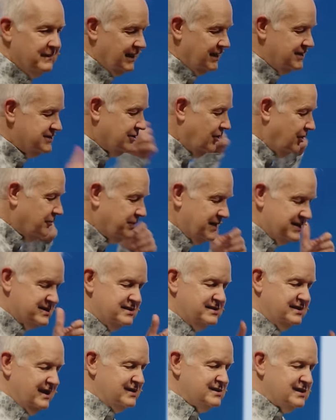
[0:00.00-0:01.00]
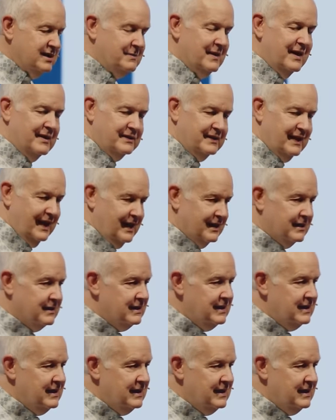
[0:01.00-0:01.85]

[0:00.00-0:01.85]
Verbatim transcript: There's a whole presentation about that.